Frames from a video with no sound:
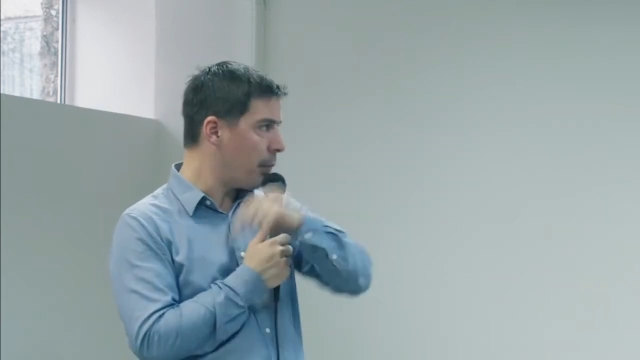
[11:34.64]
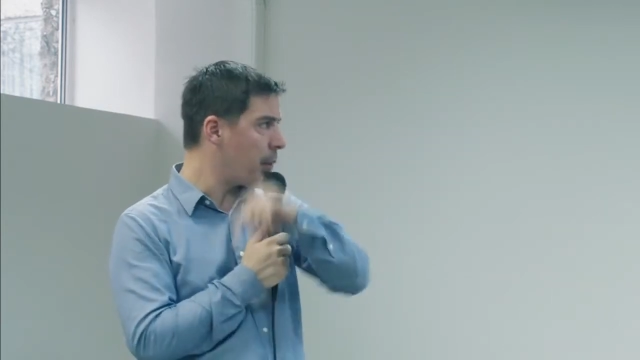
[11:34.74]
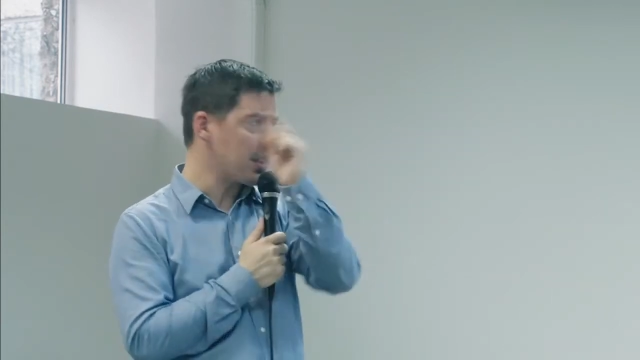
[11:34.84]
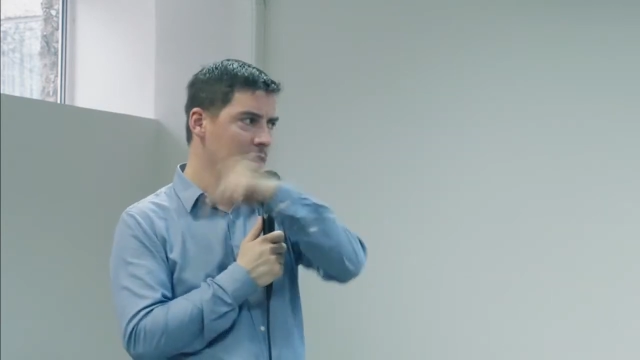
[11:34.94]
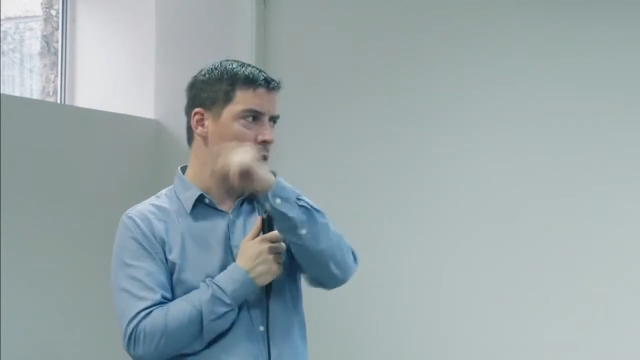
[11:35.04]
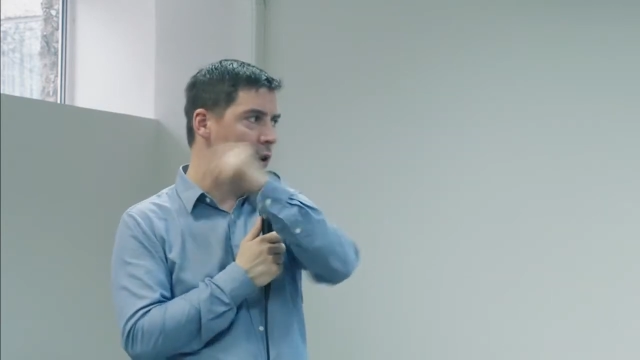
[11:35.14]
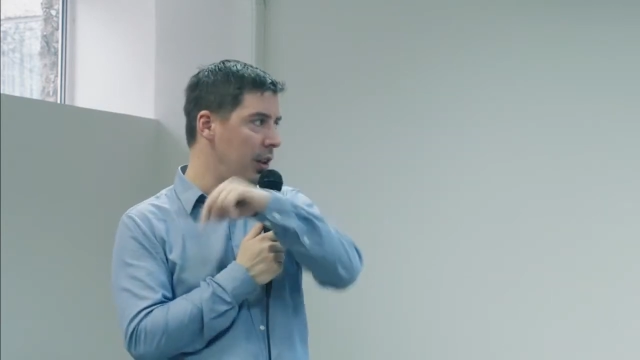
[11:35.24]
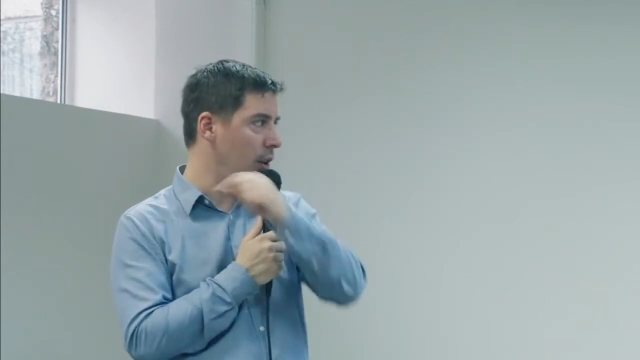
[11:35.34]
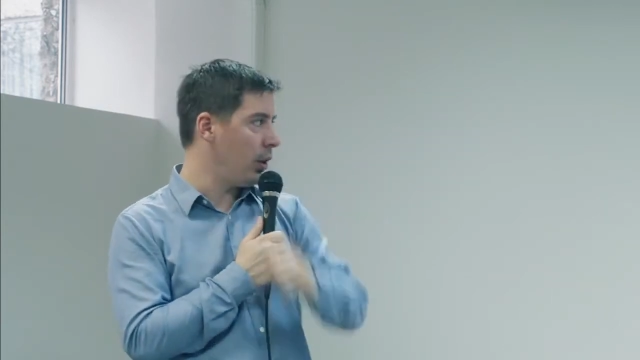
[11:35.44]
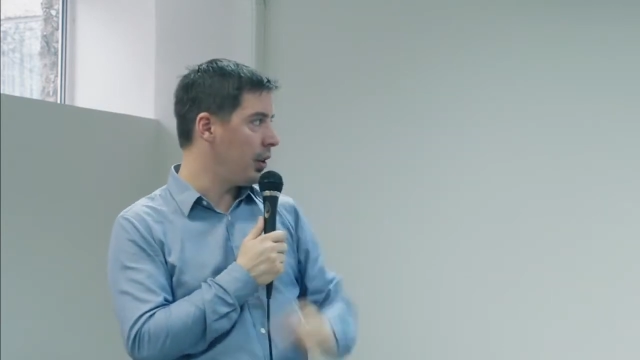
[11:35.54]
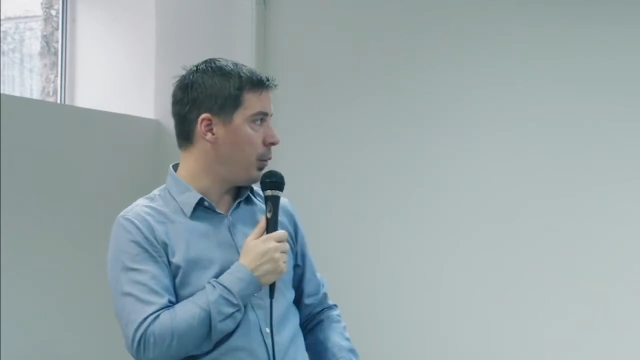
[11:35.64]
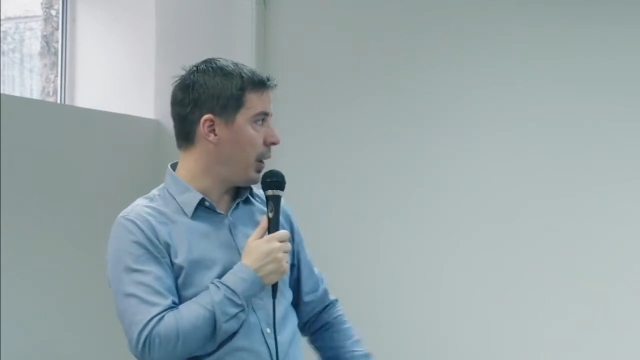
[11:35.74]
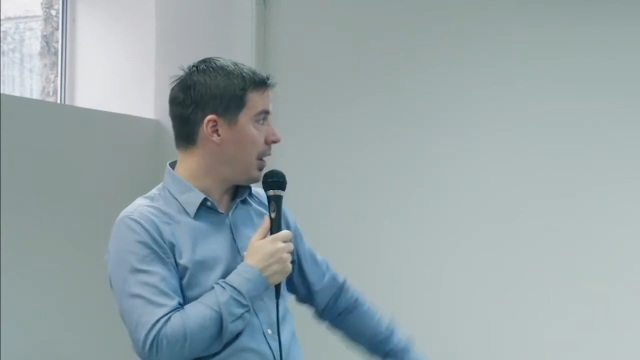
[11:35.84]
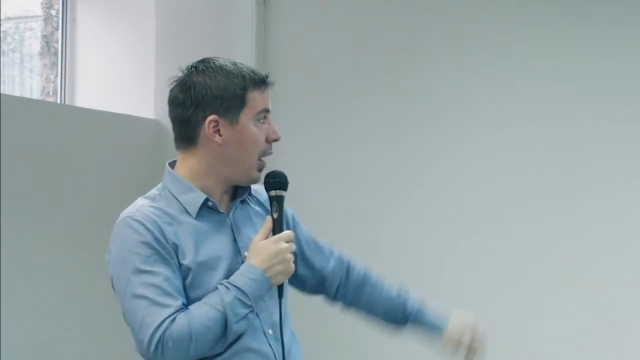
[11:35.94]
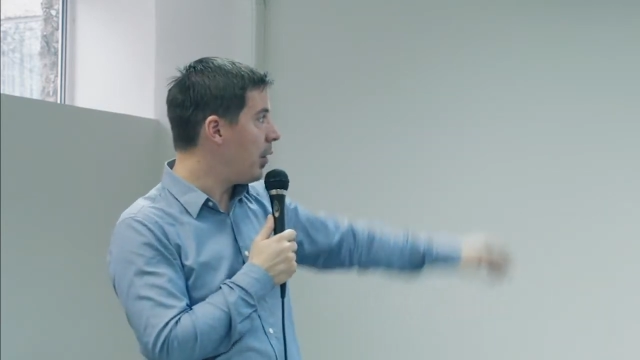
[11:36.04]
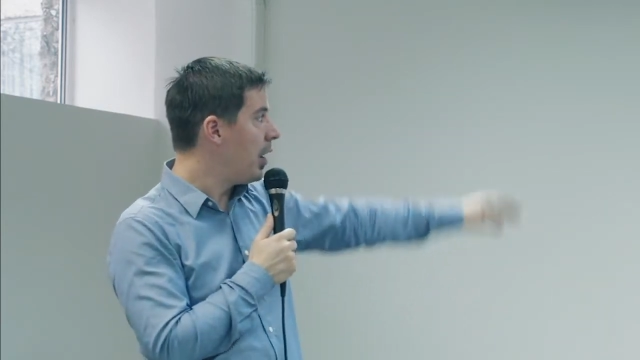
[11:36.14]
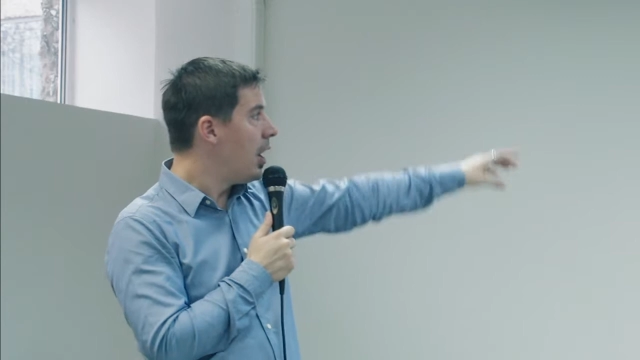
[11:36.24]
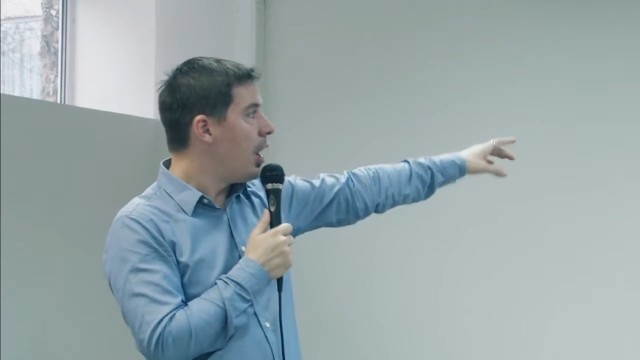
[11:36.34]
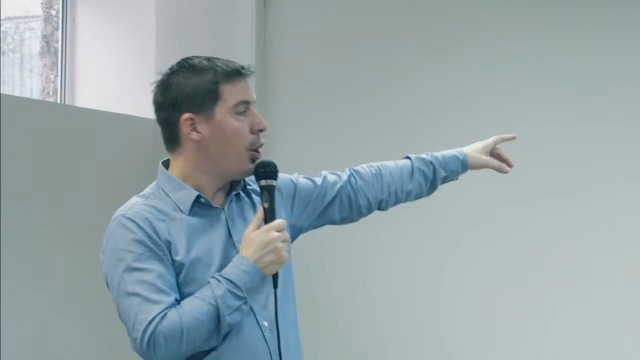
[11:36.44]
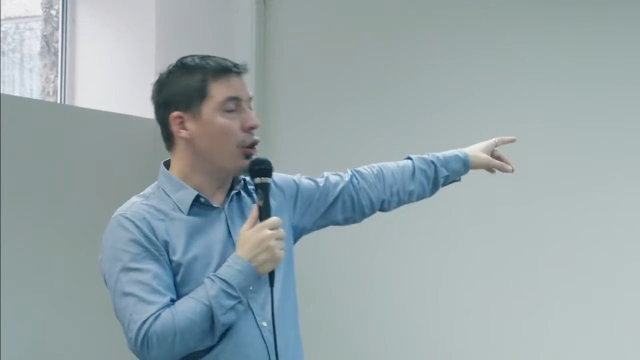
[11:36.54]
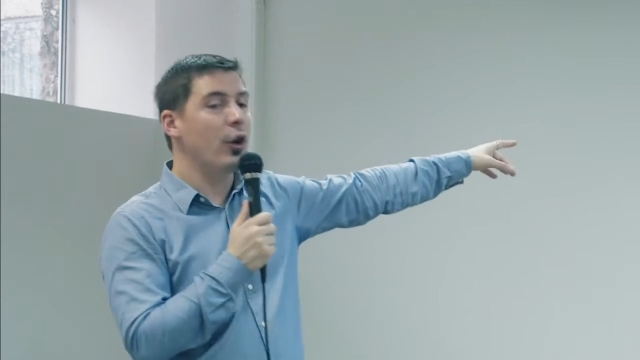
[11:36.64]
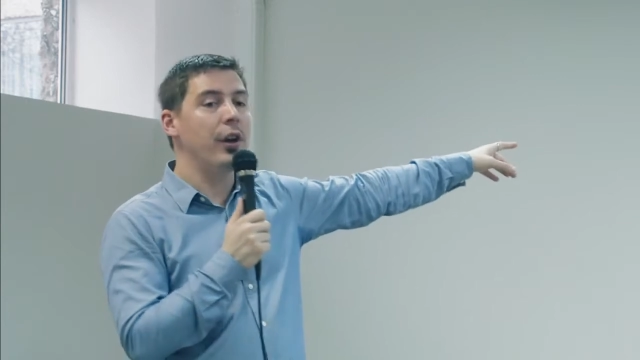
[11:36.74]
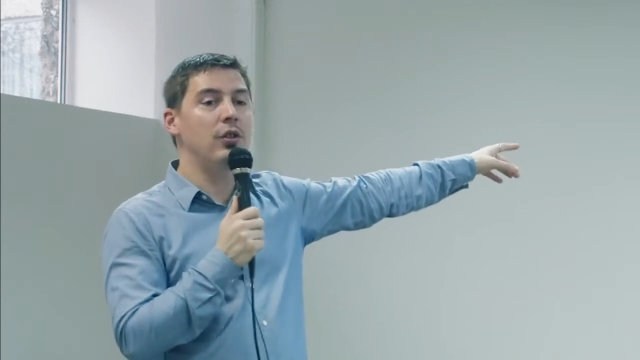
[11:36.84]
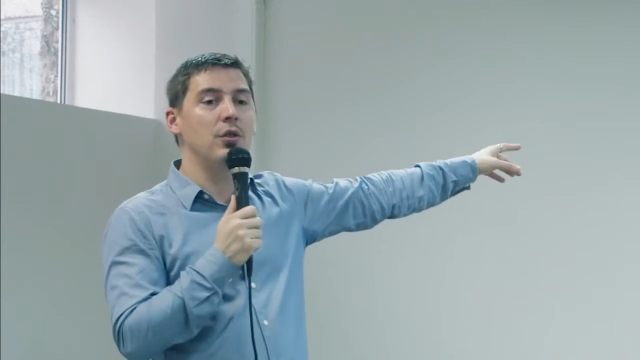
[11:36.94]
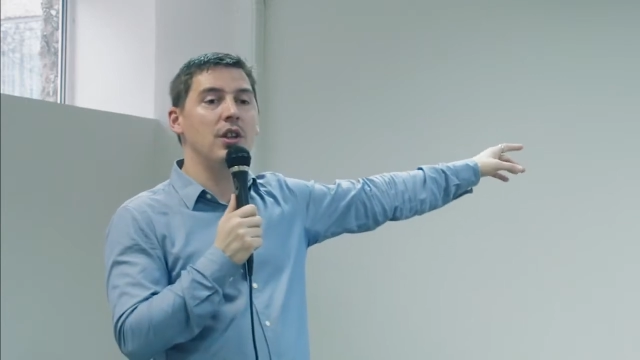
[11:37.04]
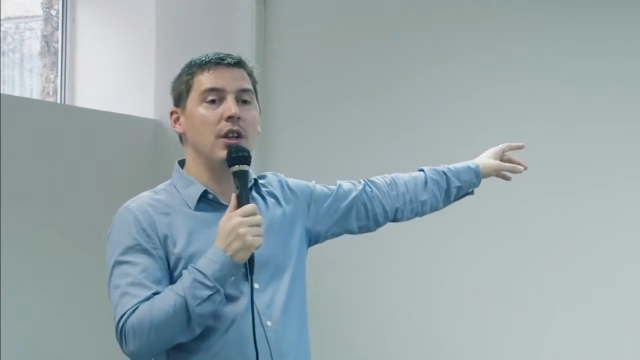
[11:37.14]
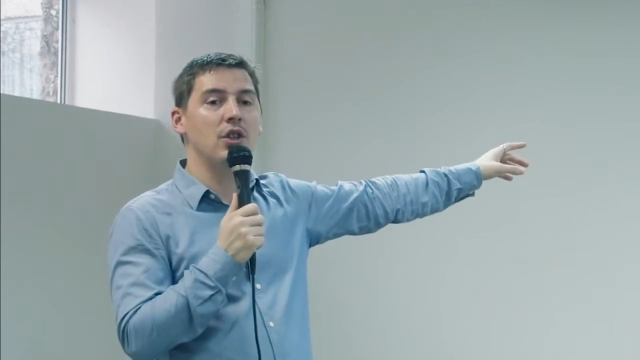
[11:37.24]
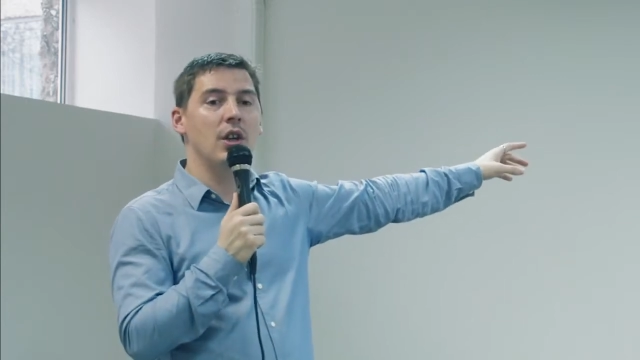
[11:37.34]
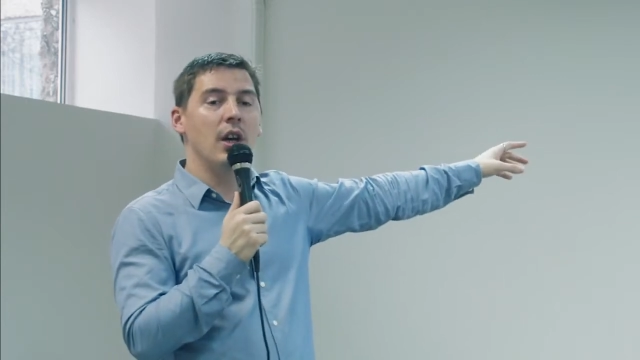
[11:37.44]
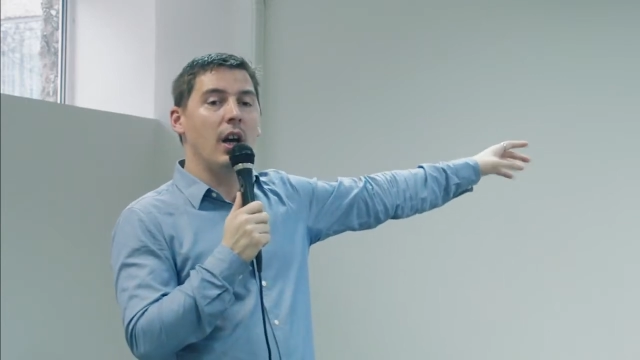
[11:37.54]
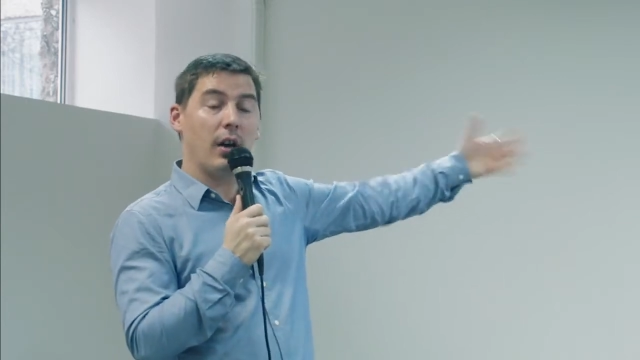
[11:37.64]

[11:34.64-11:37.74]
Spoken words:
Press all the way down. You're going to teach,